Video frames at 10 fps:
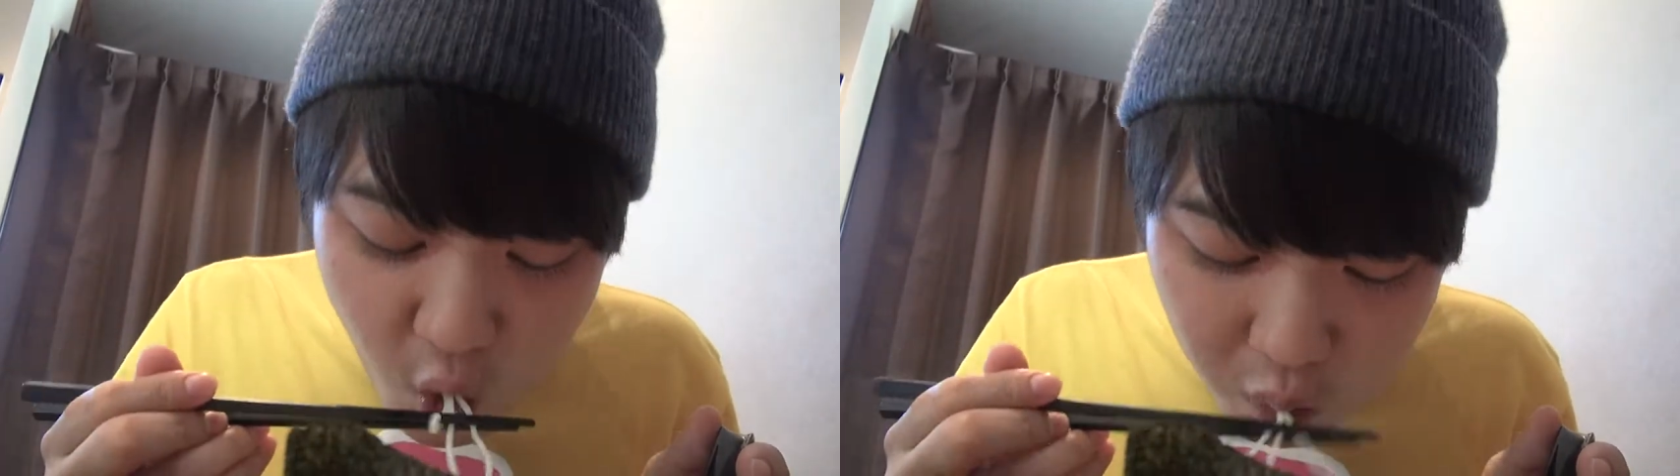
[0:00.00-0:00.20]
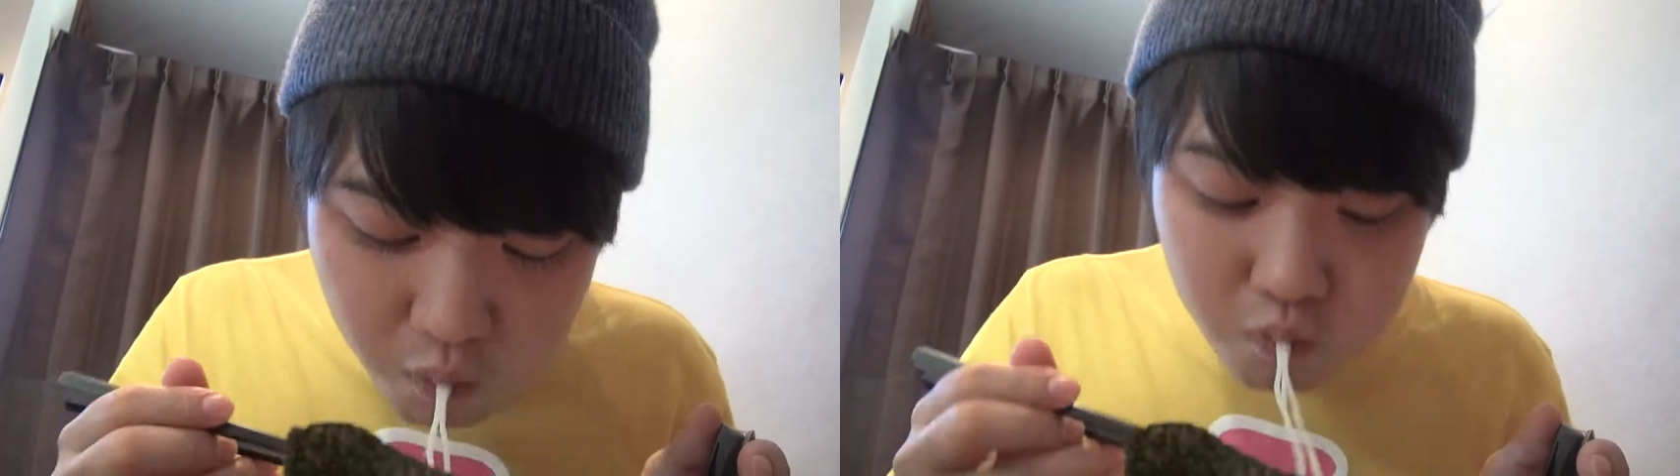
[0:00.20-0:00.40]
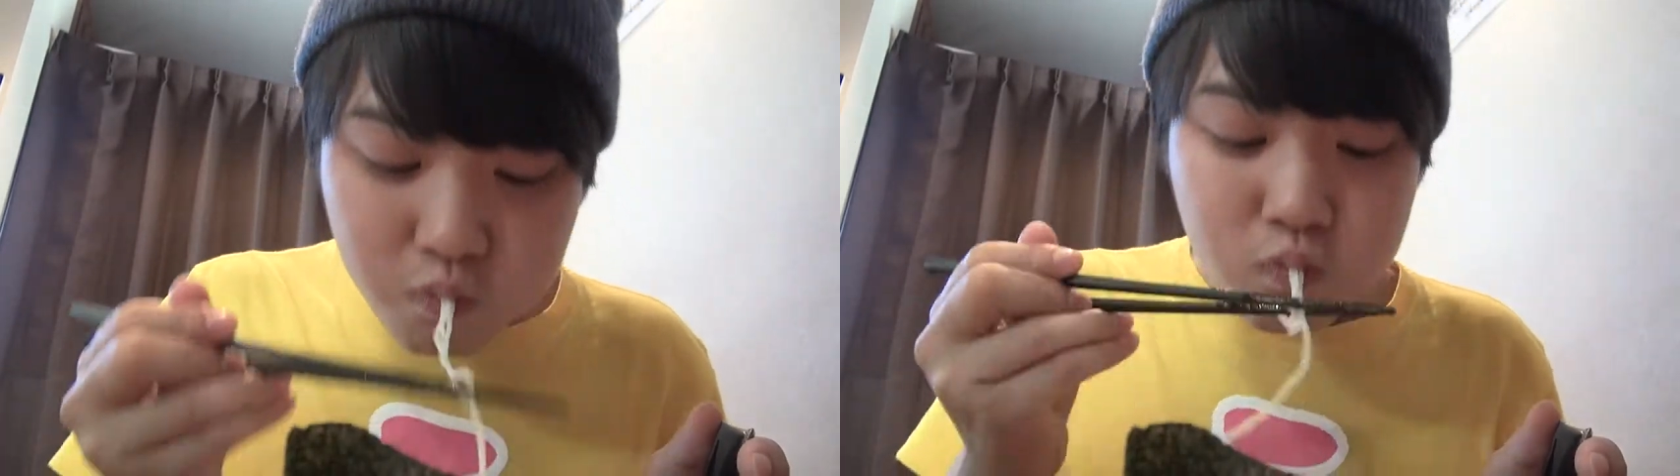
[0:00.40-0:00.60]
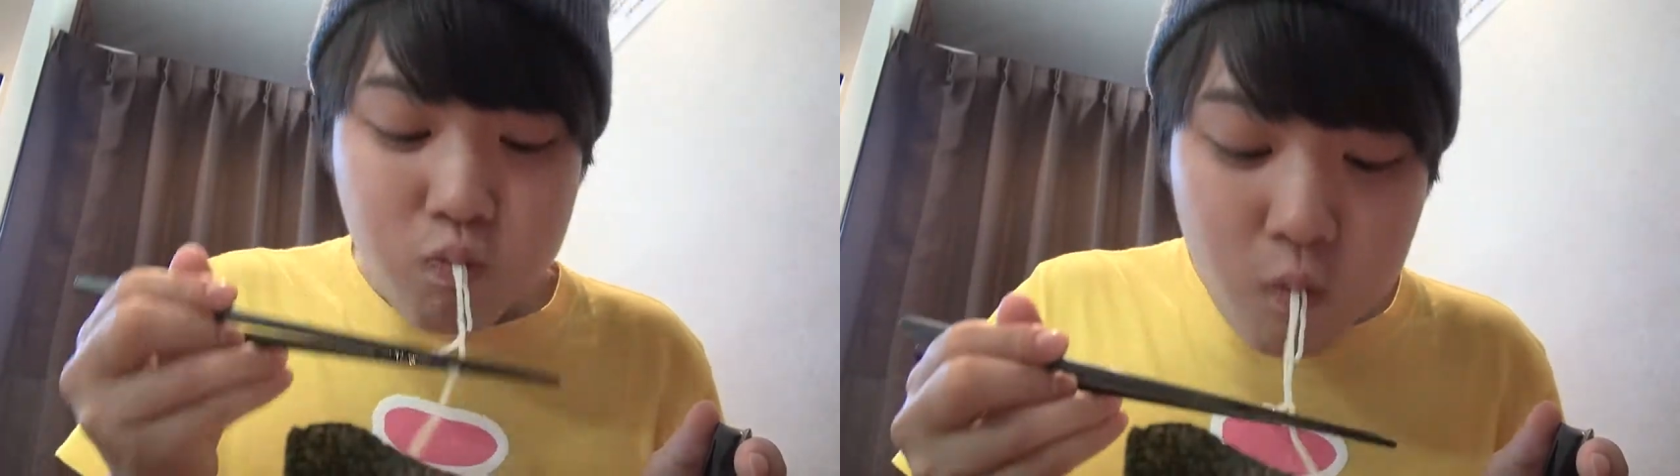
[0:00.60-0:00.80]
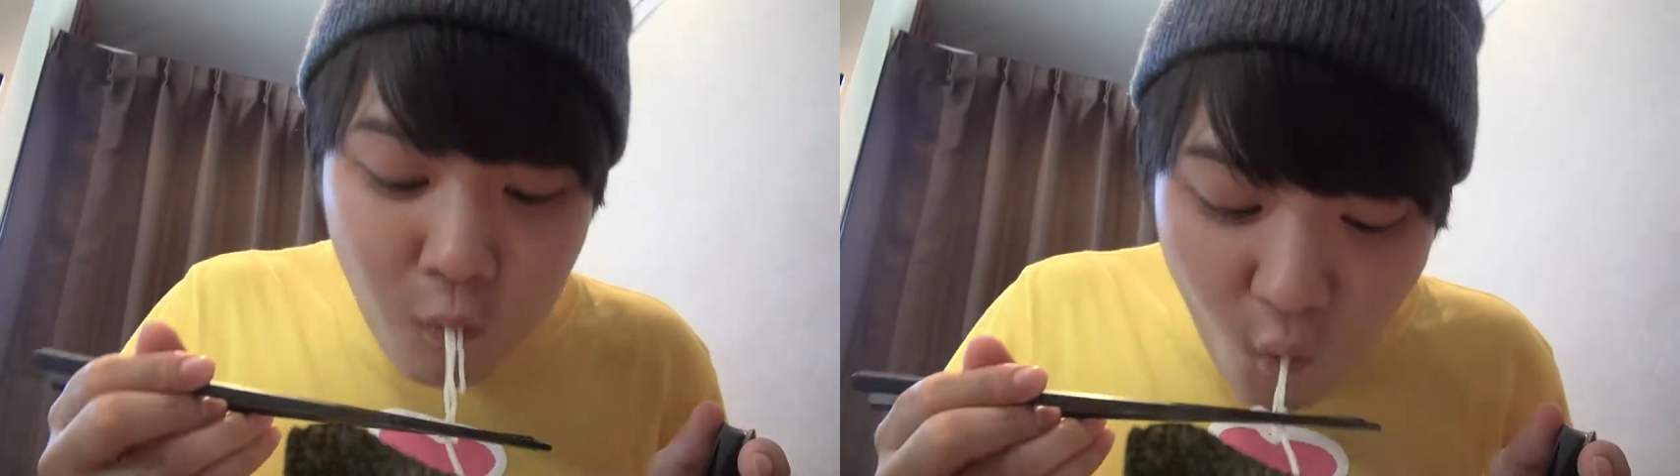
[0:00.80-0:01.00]
well.
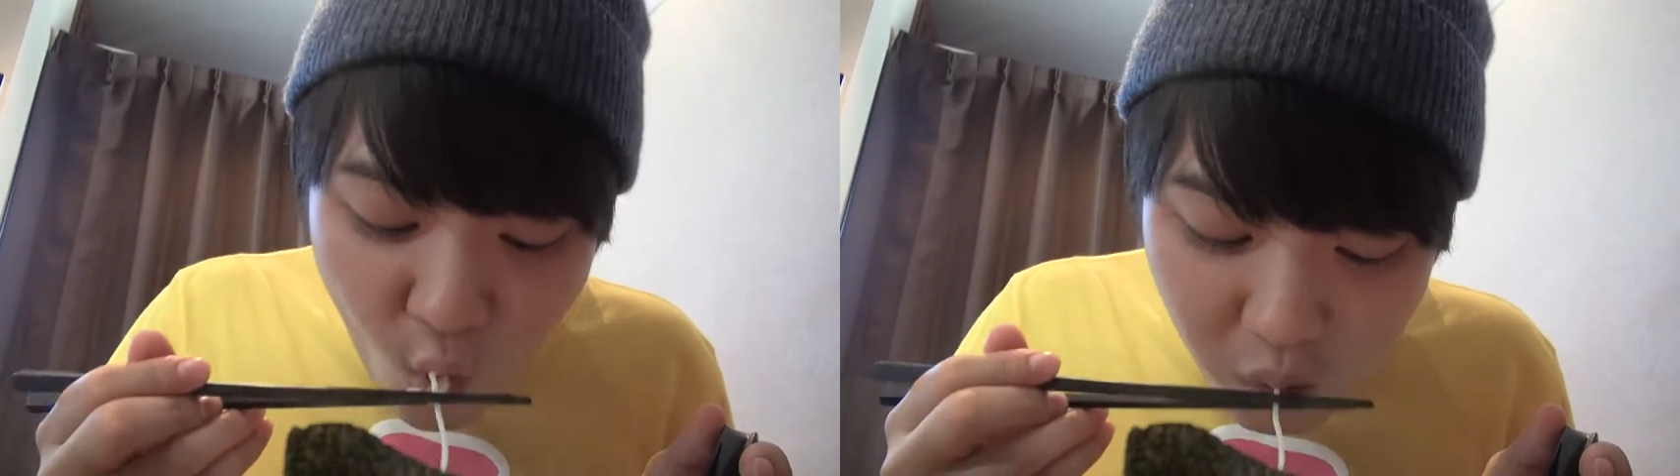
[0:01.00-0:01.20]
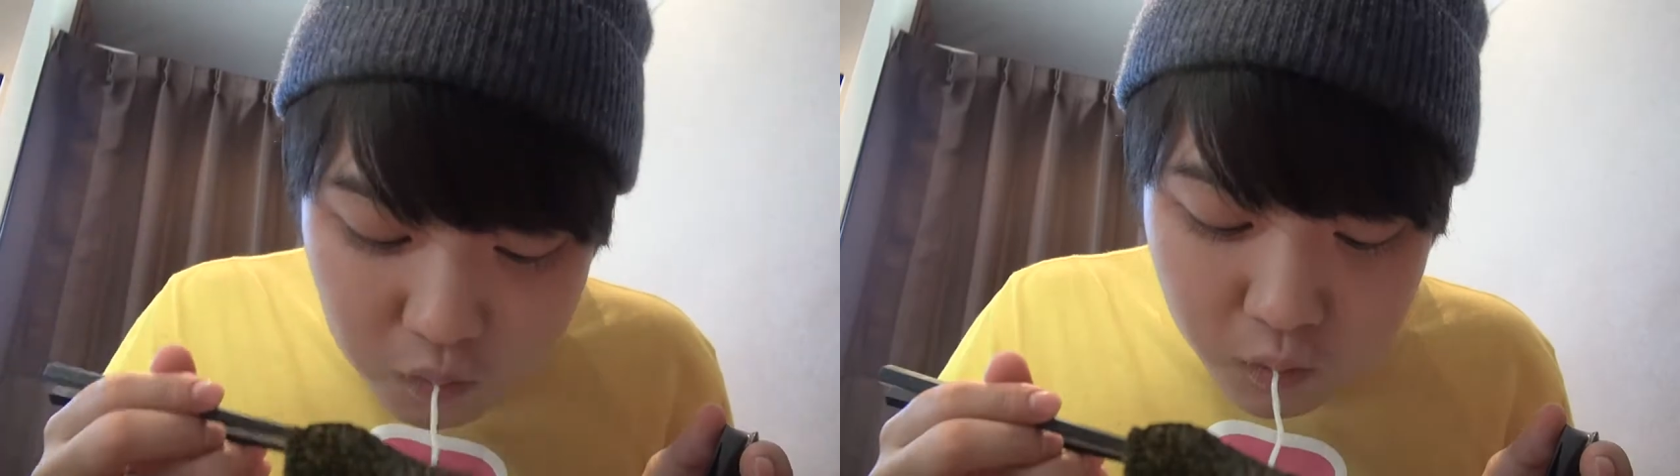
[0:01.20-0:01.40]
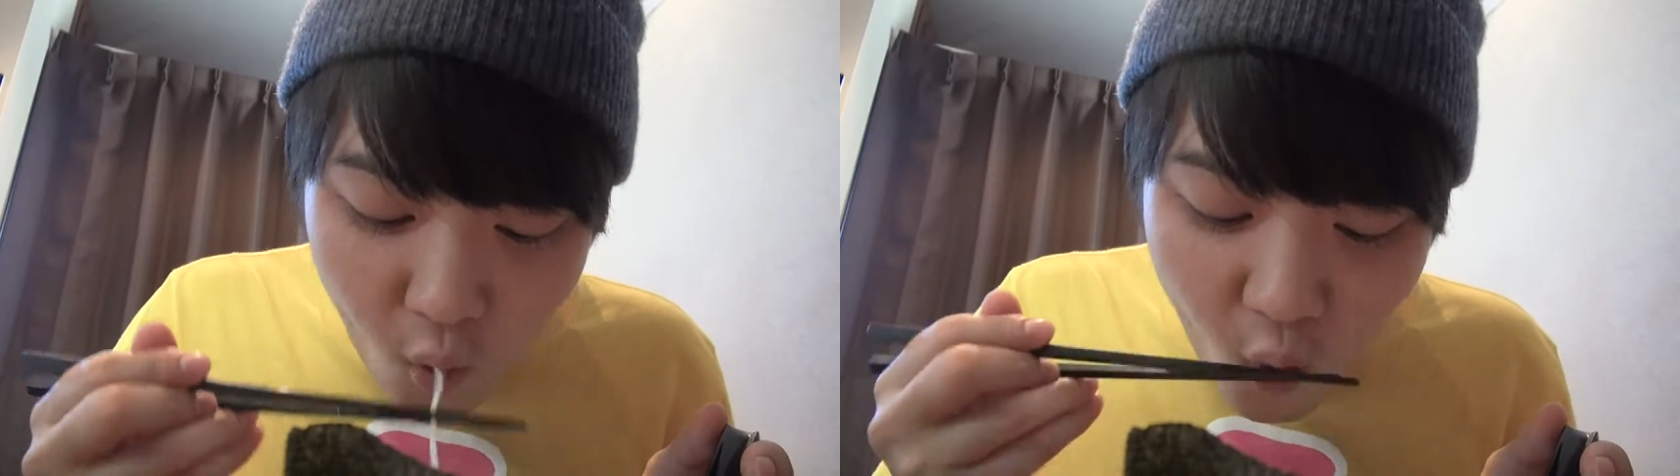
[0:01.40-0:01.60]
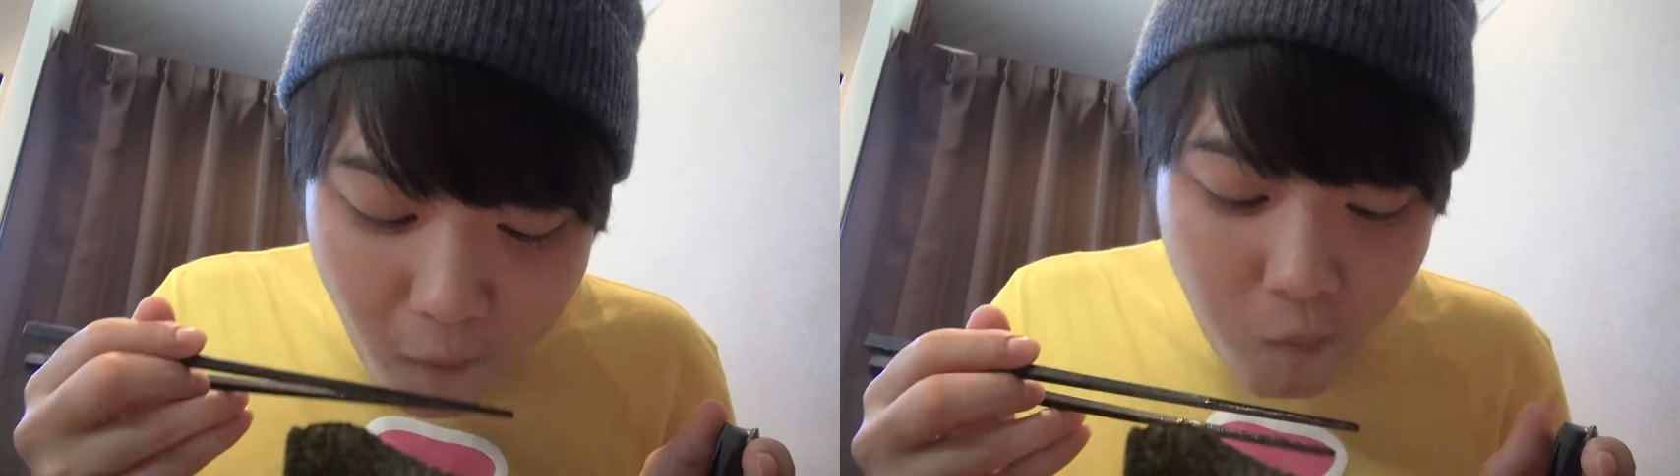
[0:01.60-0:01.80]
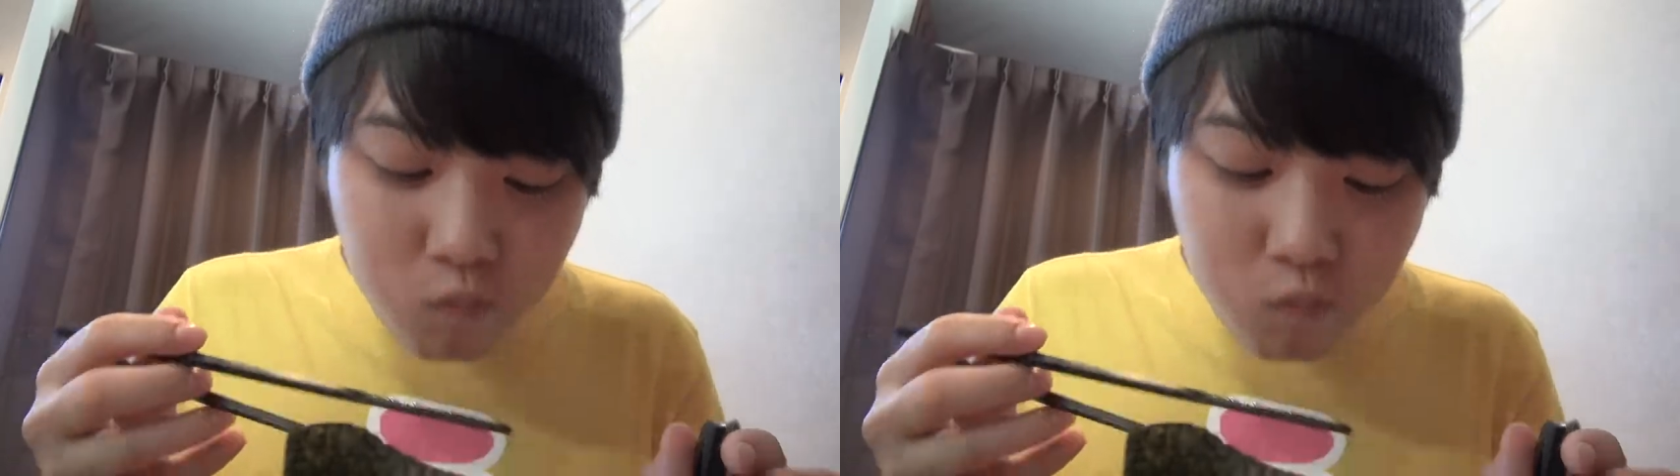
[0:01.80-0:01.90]
Before you